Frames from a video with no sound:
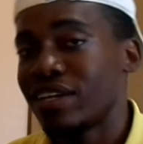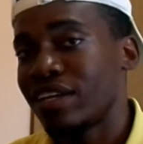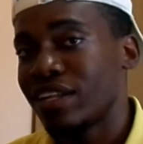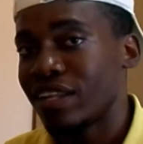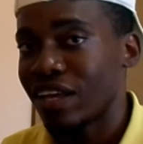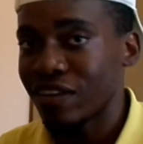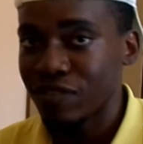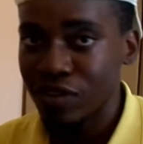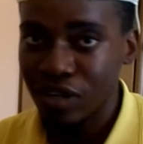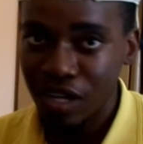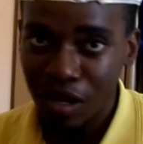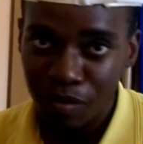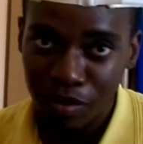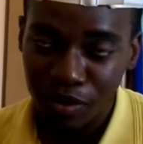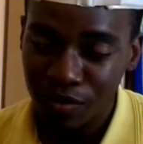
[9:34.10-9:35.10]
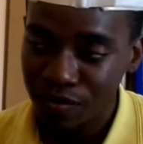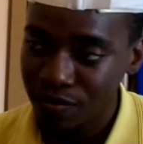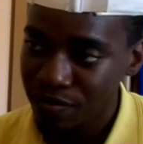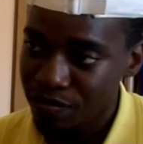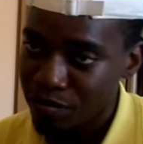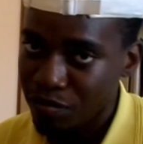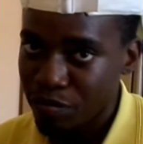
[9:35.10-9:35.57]
like for a couple
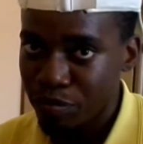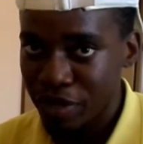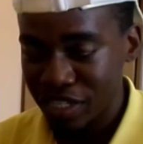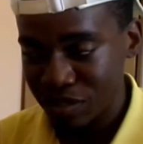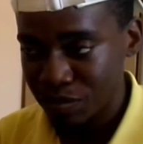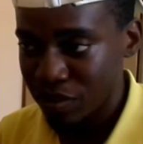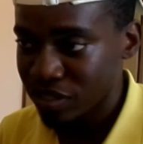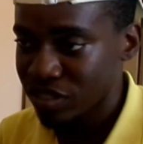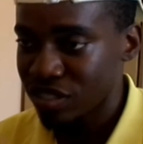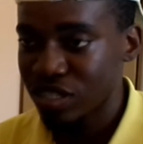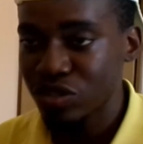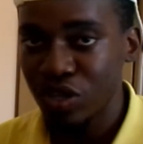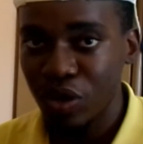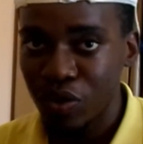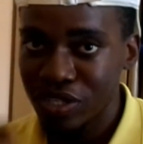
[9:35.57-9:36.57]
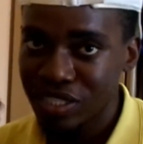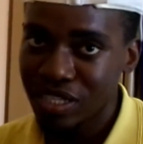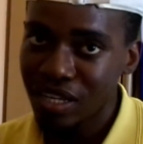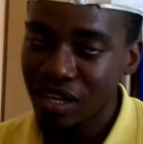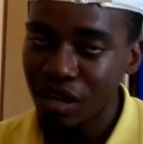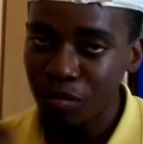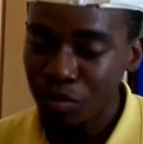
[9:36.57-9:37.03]
of past months that's why i was
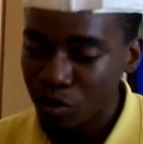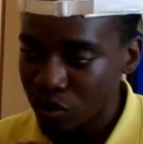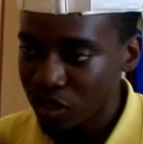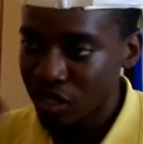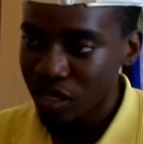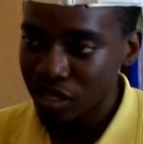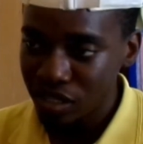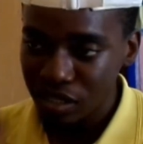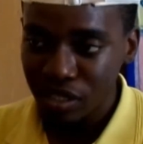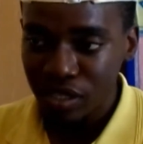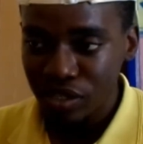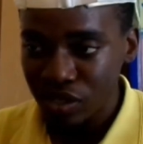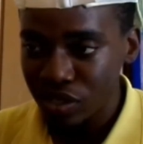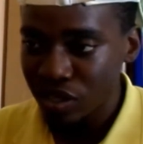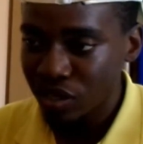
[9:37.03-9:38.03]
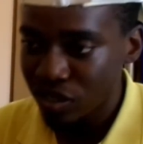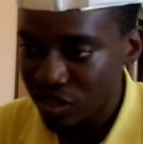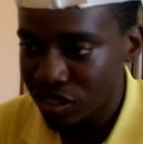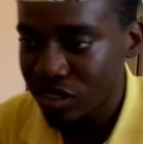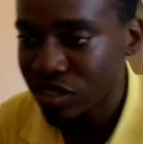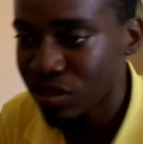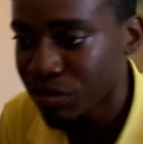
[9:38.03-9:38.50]
like uploading like on a
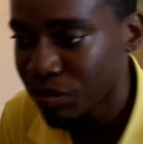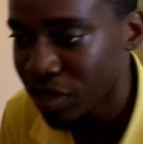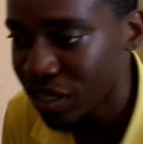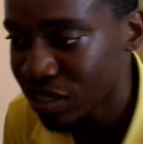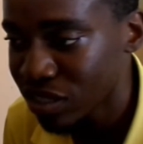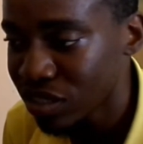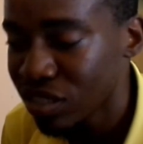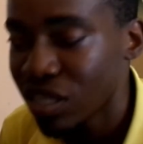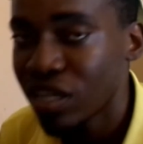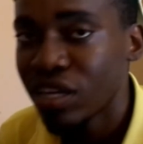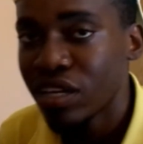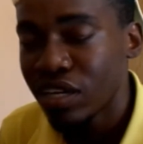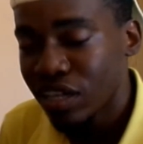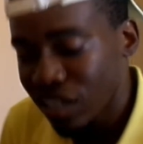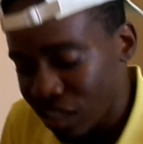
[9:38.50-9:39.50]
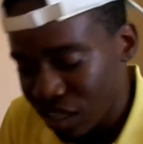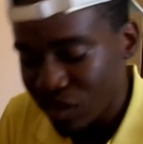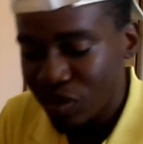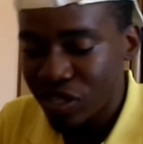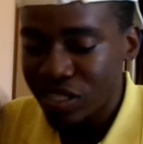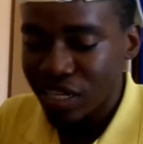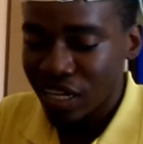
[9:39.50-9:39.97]
consistent basis
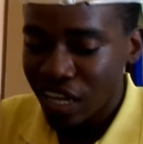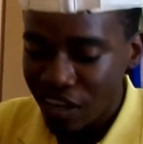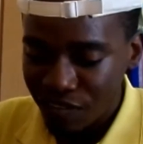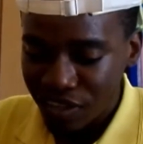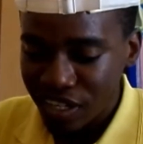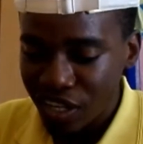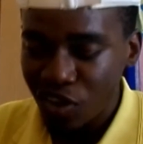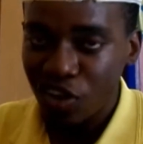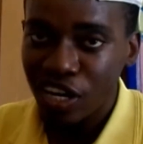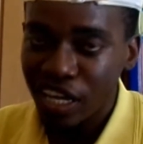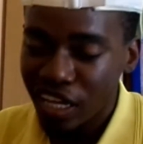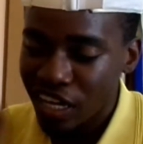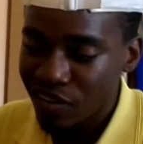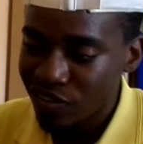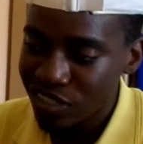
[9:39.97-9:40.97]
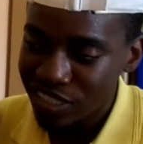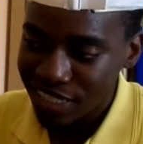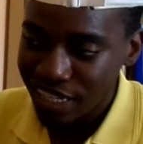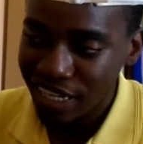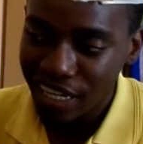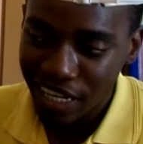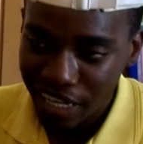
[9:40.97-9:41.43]
either like every day or like every
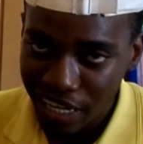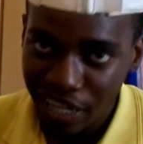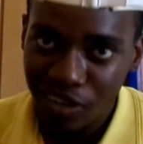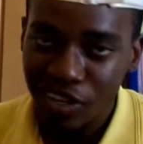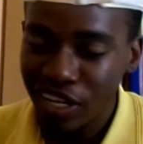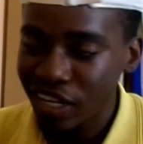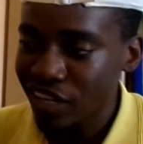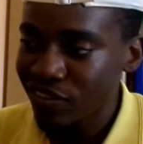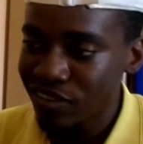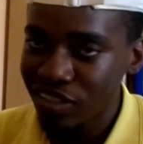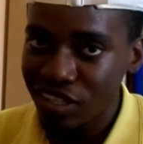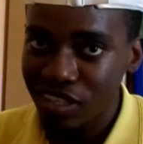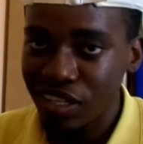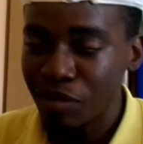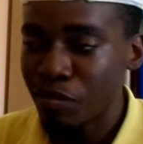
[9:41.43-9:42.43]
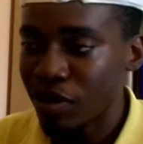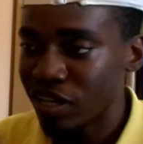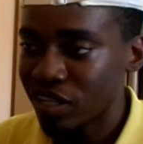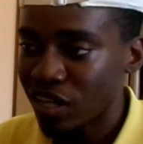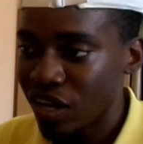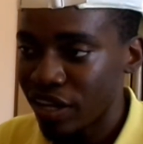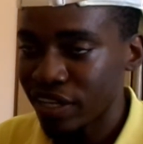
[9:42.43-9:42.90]
second day or like every third day but
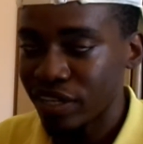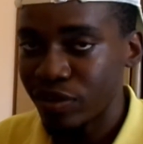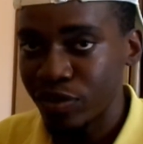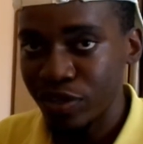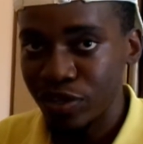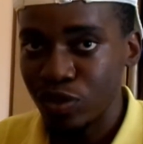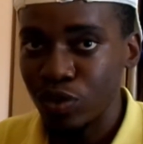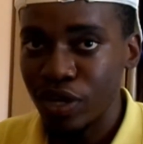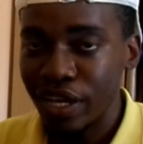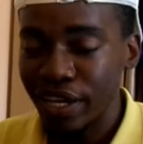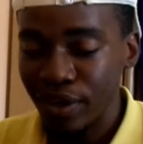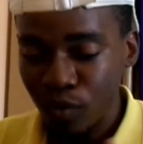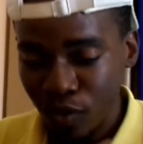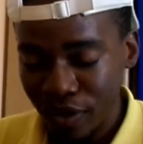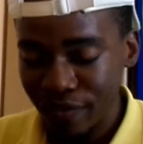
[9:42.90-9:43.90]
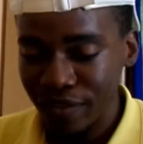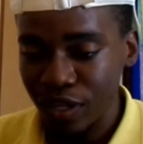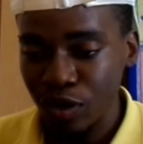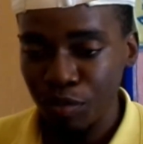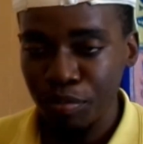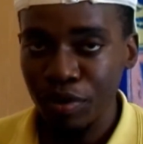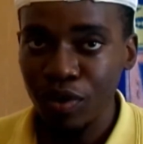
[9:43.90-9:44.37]
now i can only do like one
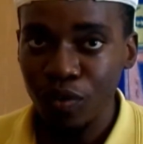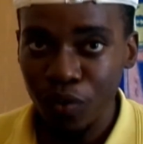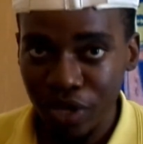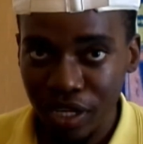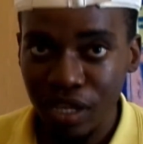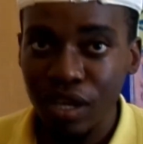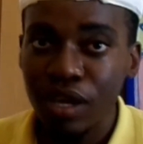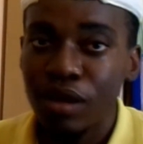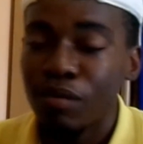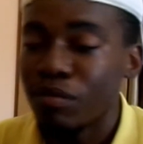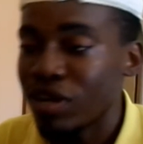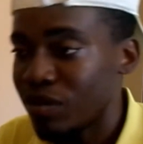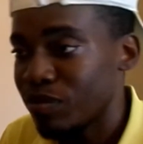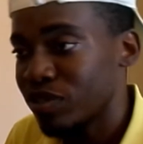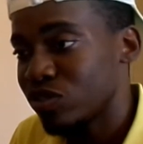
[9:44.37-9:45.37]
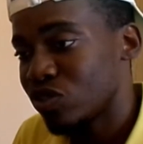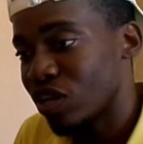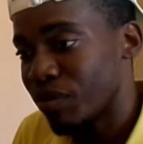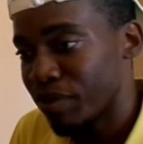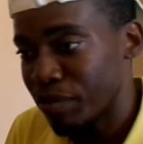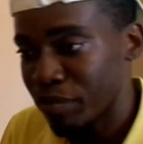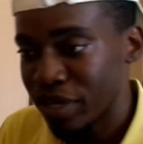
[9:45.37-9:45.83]
video per week but I'm gonna try
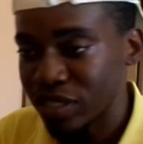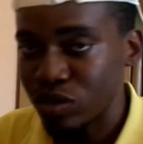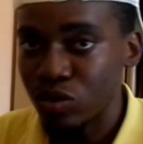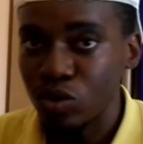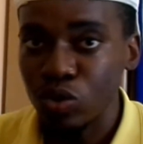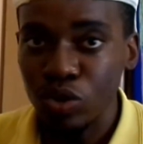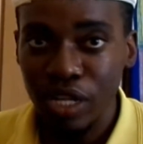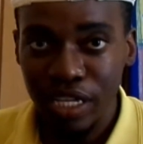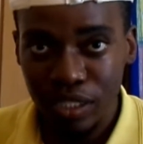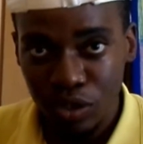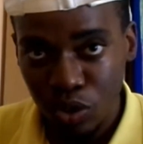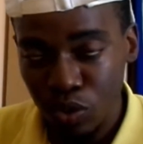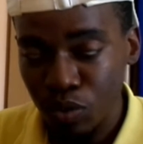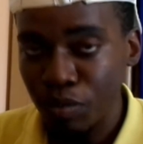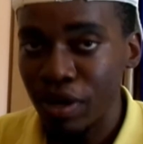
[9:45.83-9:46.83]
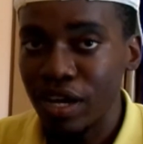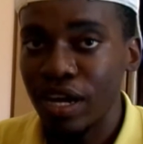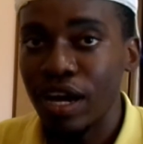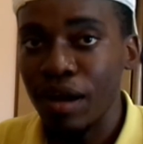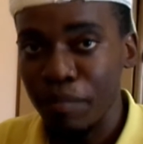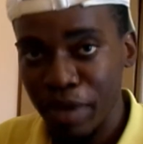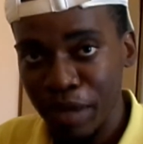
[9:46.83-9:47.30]
my best to do like two. But
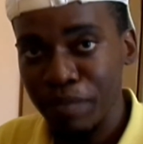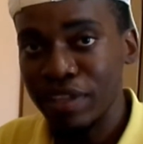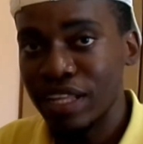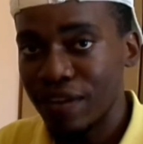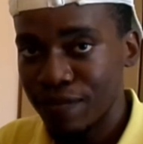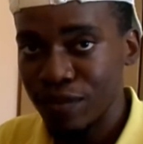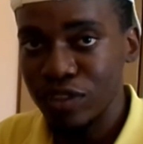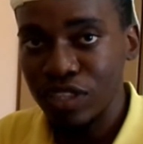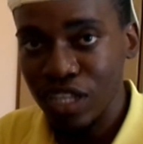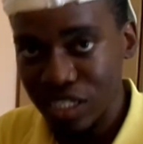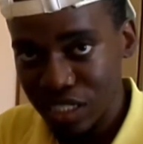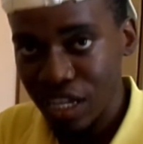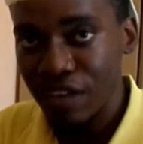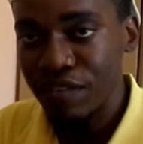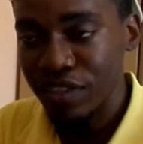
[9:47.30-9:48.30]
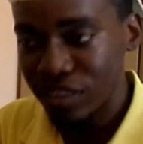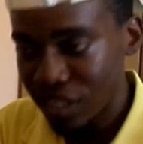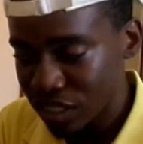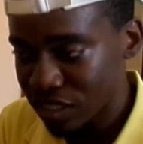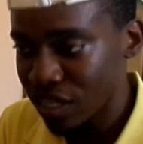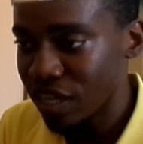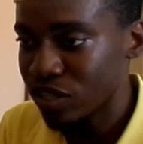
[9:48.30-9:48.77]
I'm aiming like for Thursday. Every
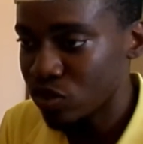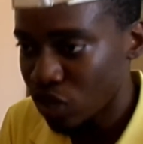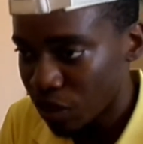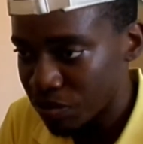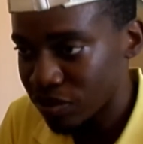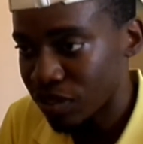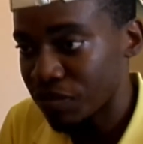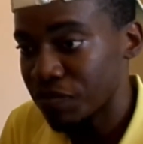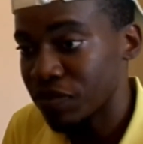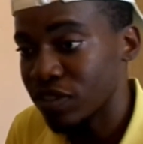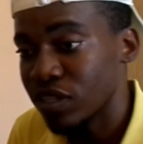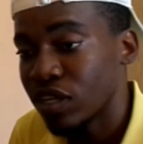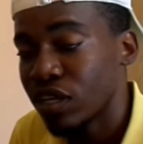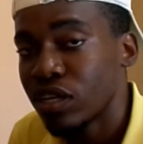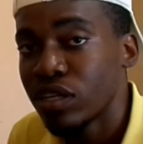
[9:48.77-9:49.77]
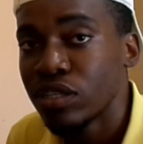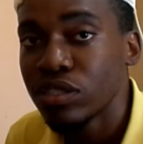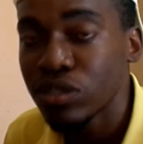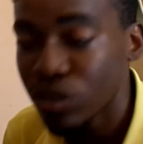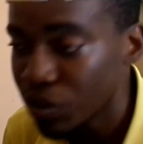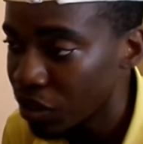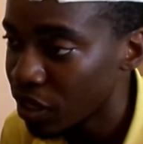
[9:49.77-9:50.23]
Thursday I drop something.
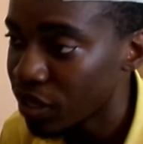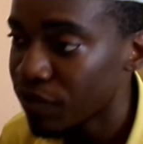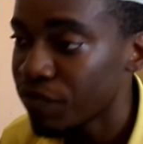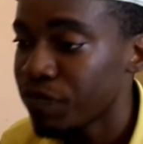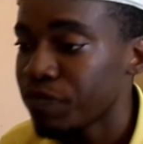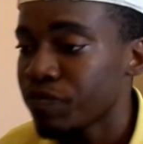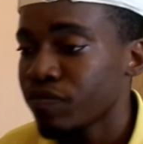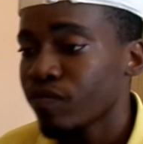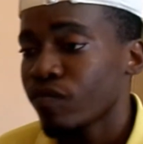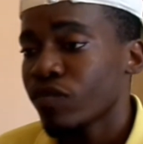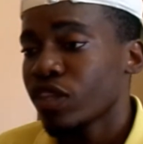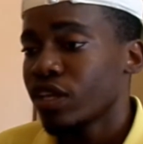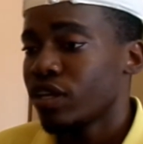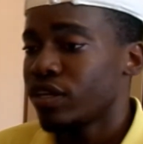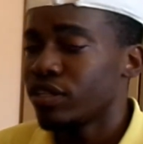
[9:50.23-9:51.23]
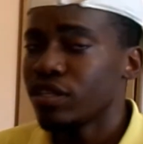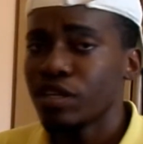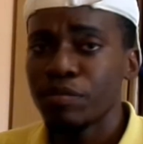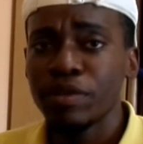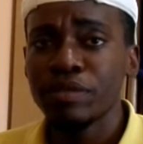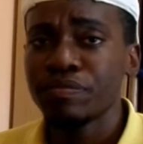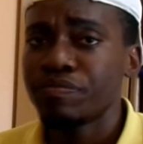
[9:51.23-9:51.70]
So yeah, and yeah,
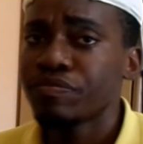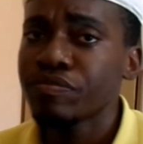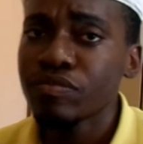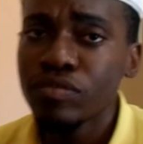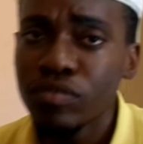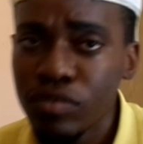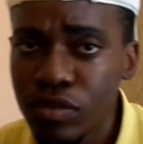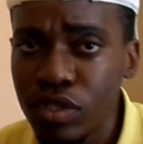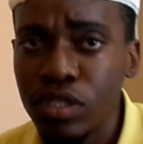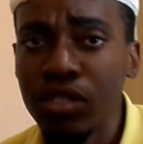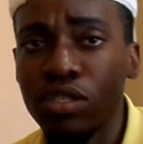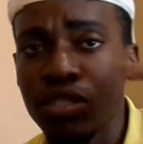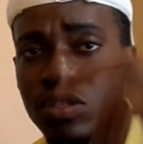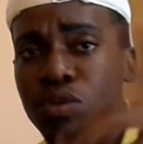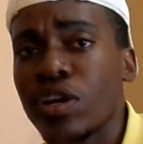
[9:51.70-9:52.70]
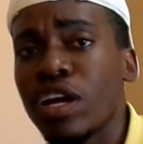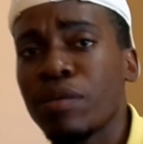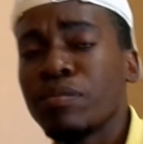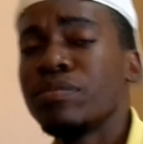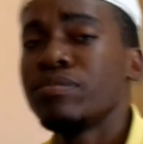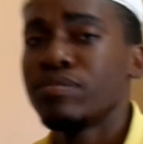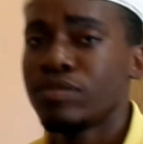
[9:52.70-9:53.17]
man,
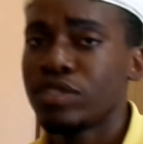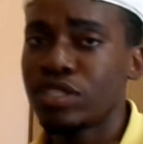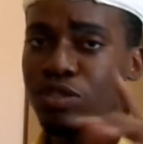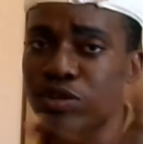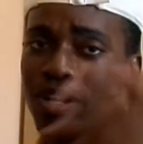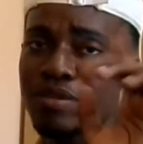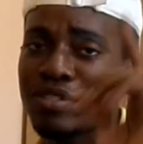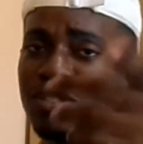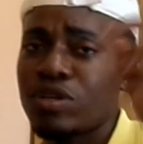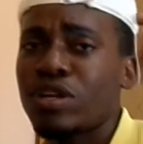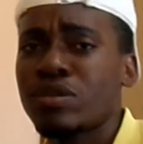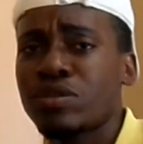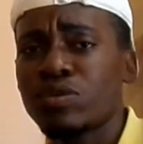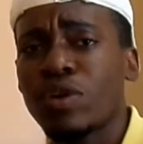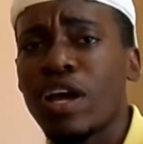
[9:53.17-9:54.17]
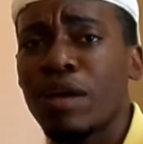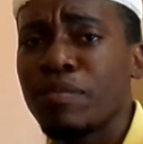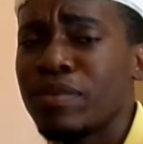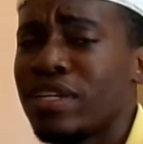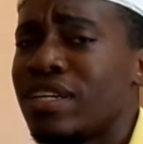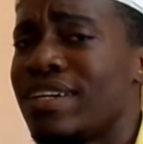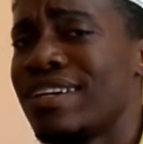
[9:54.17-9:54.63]
subscribe, subscribe, subscribe, subscribe,
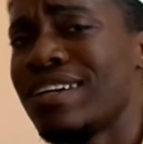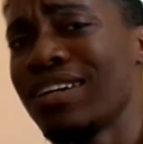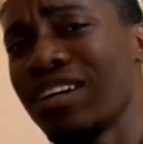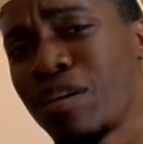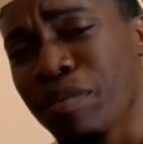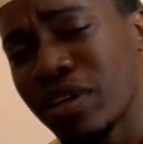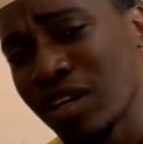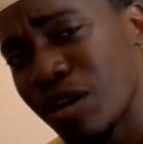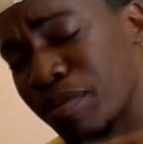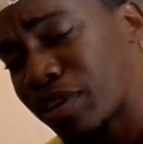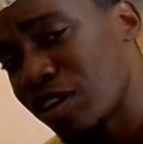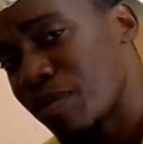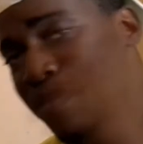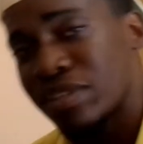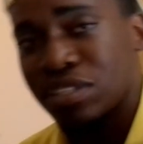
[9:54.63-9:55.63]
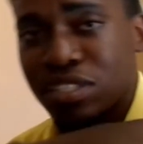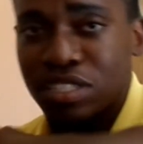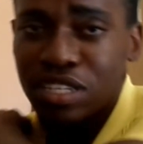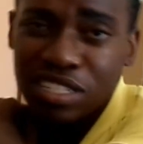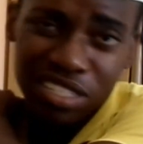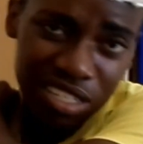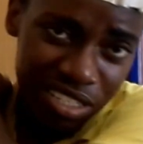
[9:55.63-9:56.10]
comment, comment, comment,
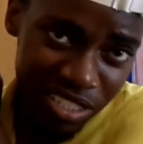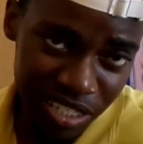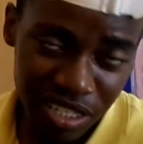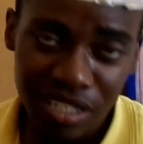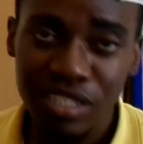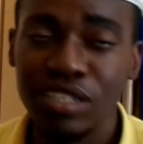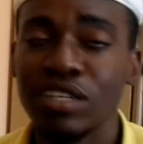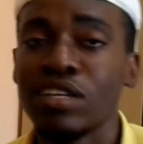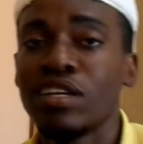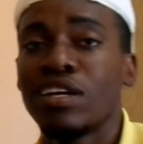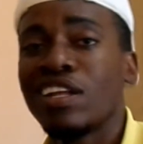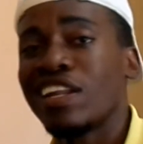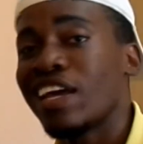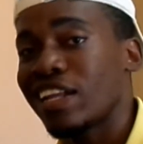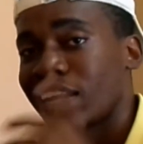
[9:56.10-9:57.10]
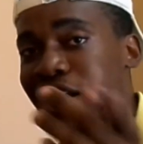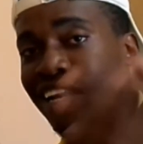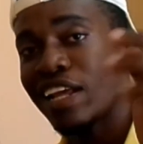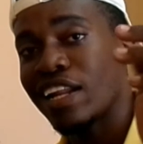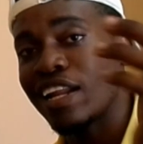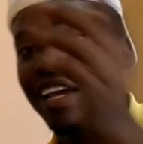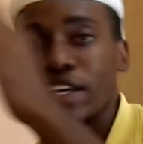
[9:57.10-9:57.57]
share, share, share, like, like,
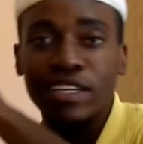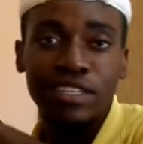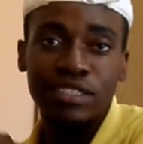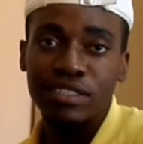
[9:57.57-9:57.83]
like, like.